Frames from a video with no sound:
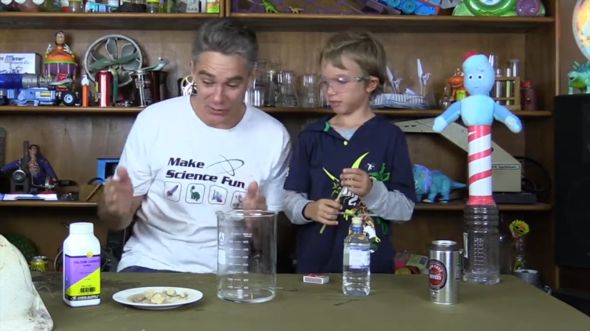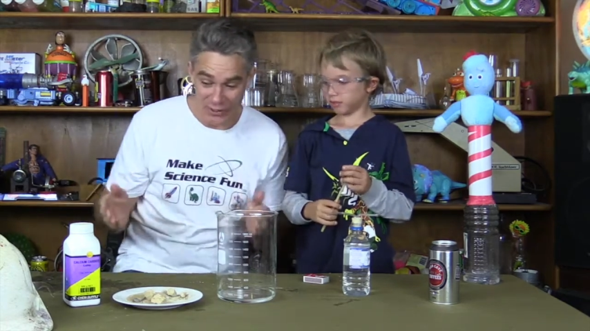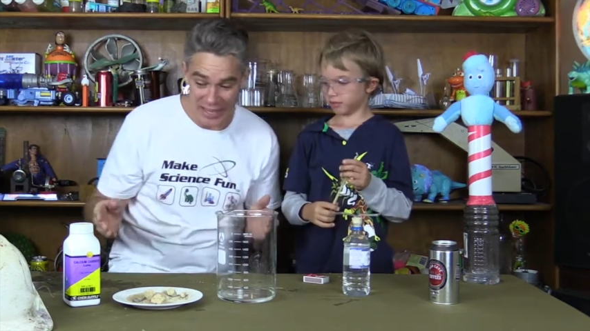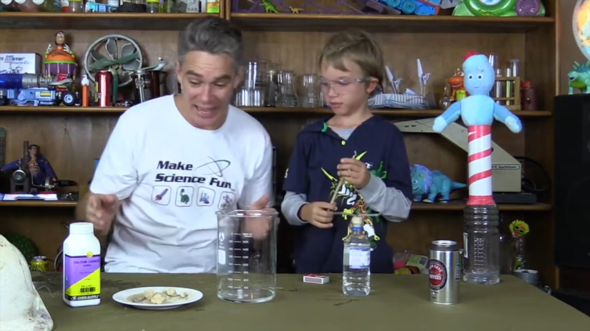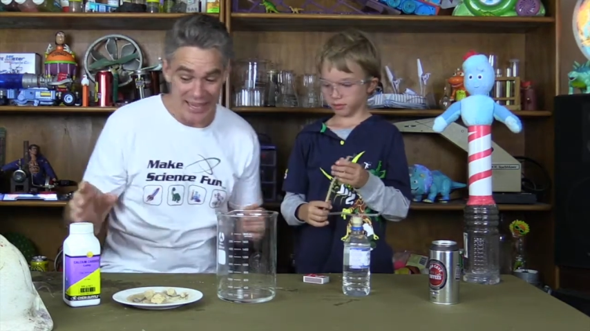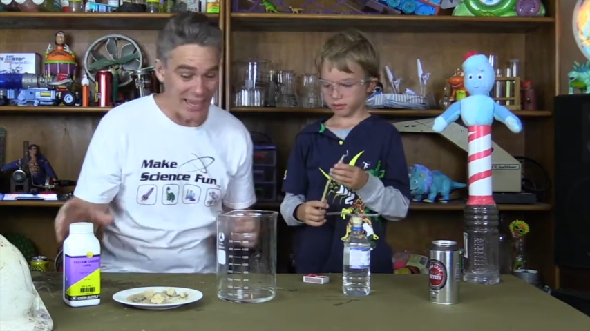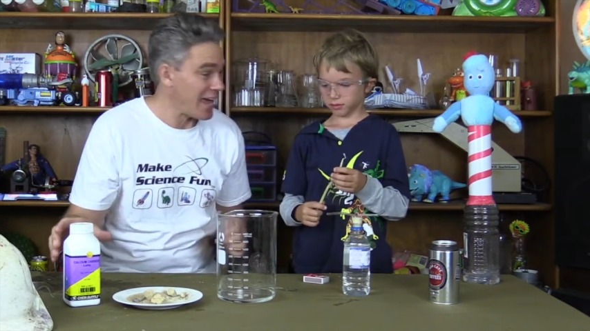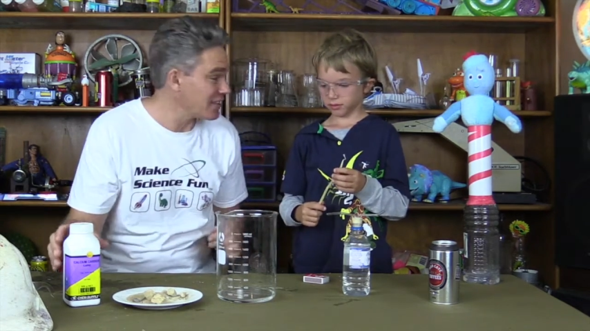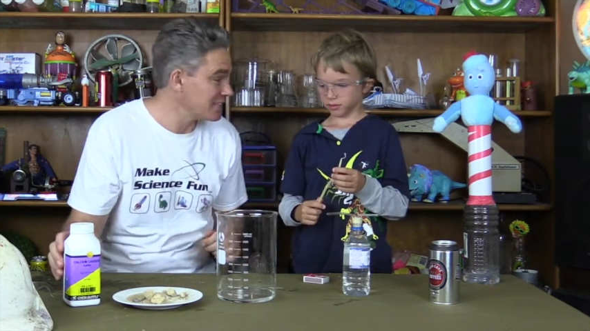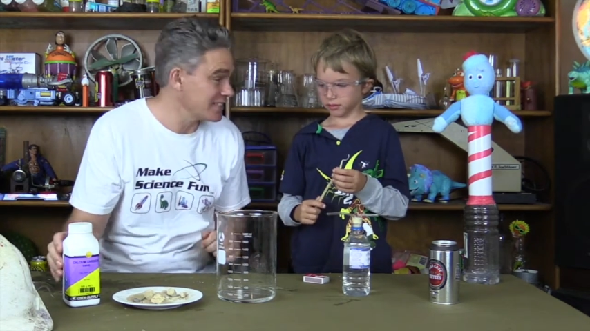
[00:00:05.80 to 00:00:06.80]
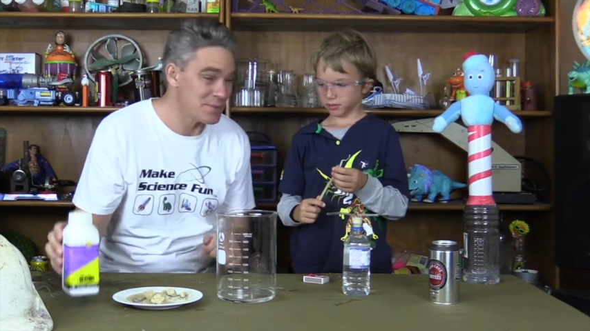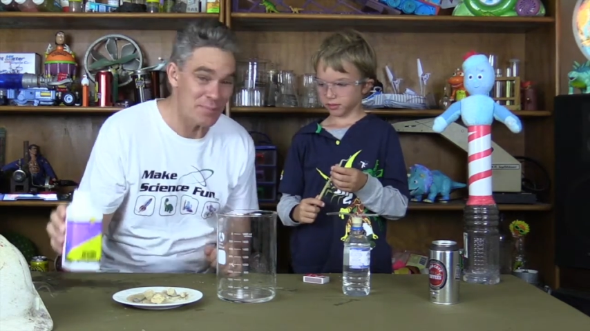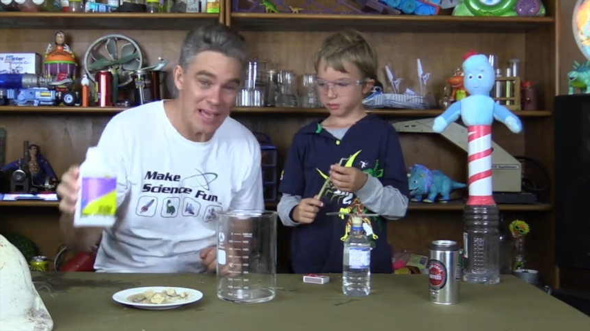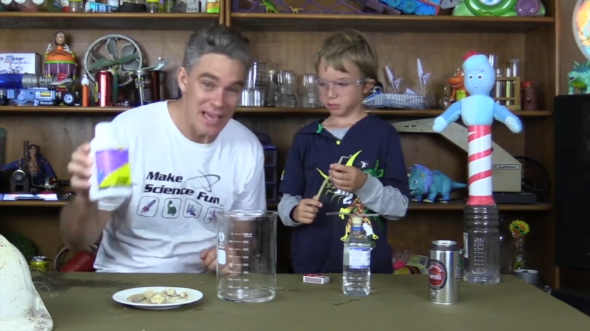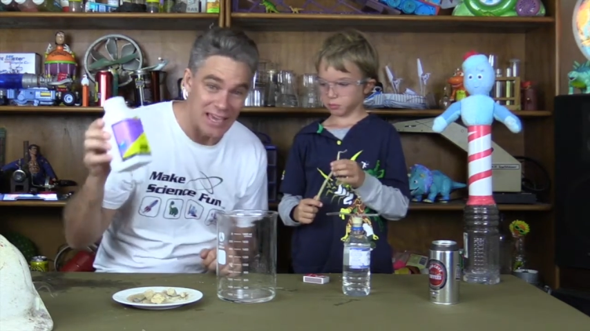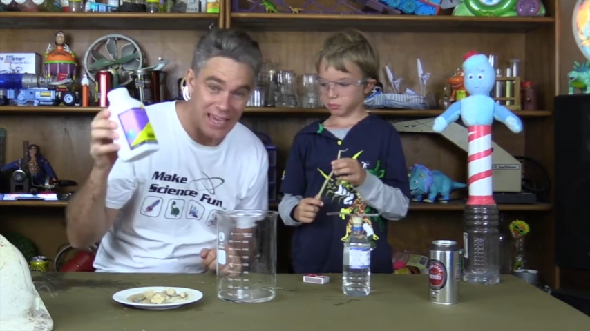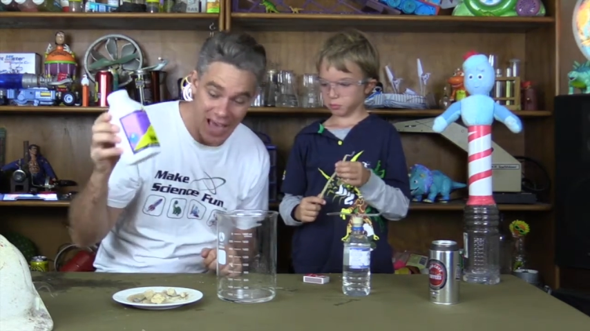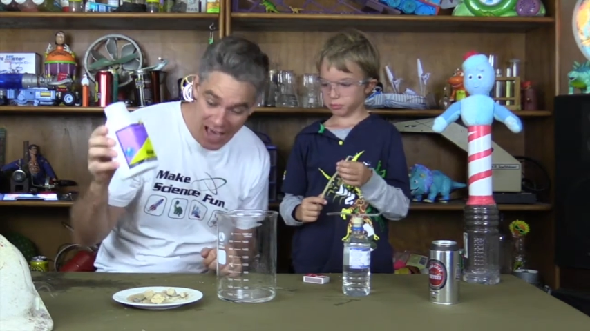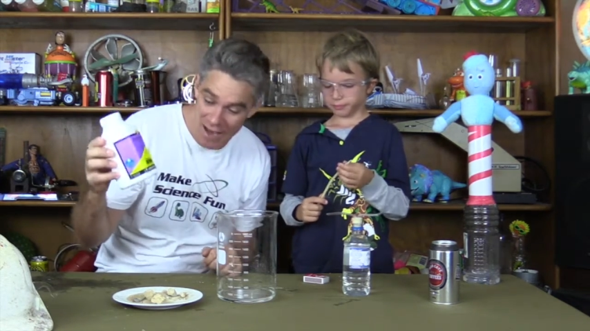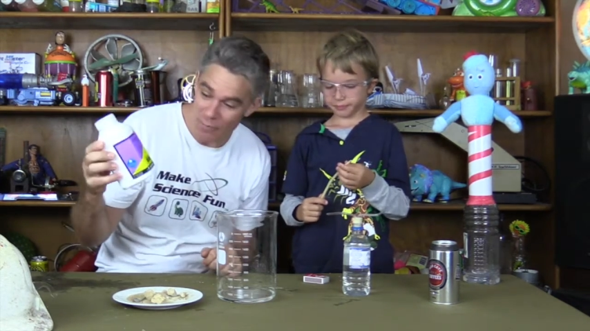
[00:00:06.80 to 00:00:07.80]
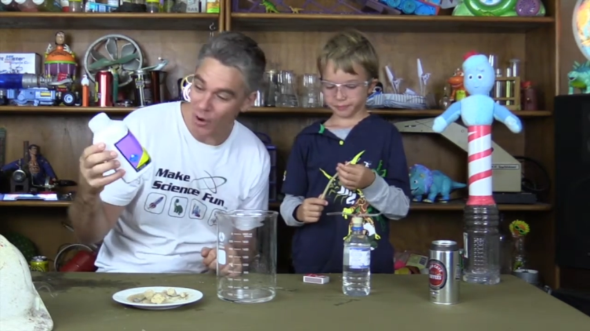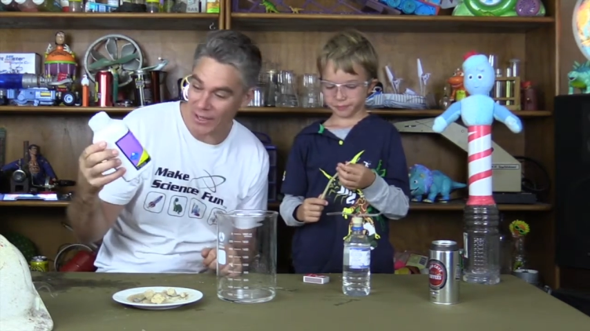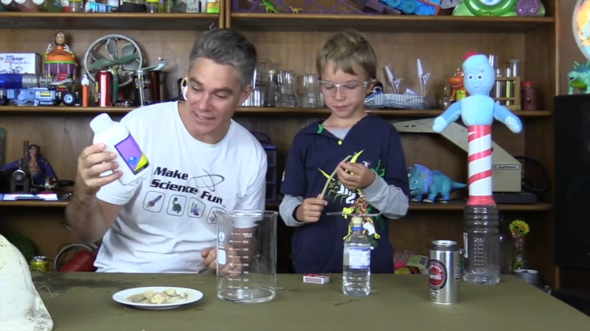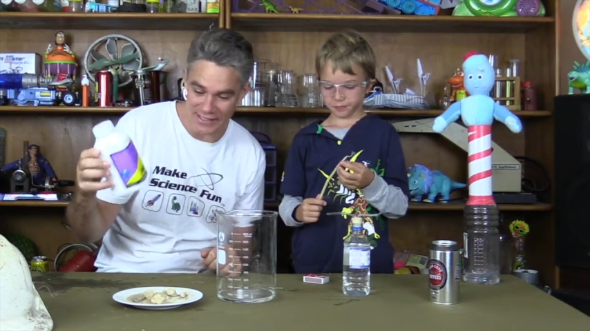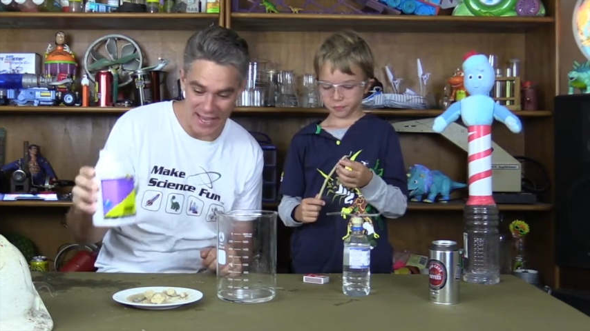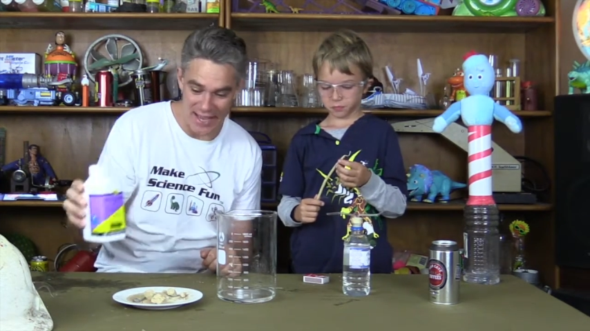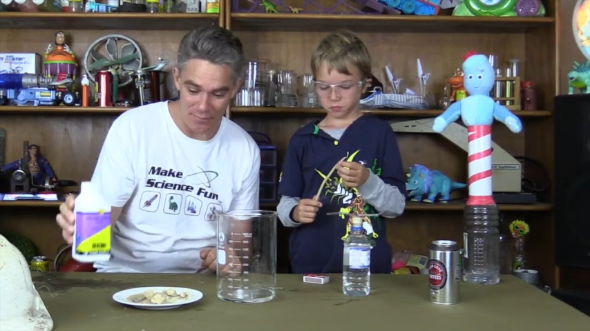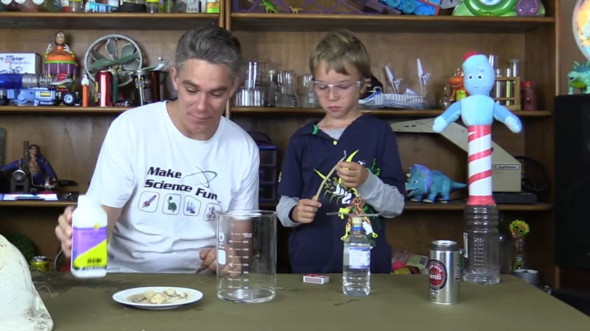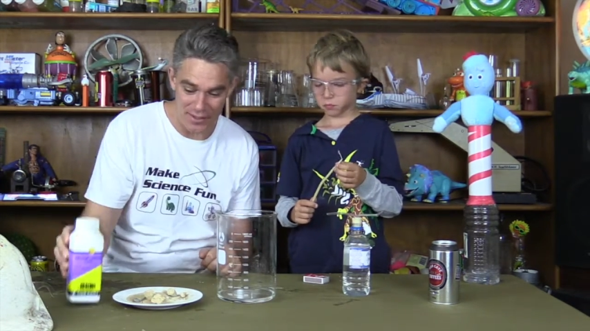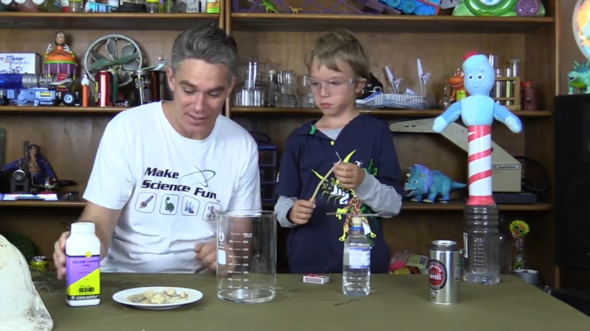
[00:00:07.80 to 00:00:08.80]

Speaker 1: looking at calcium carbide, Sam.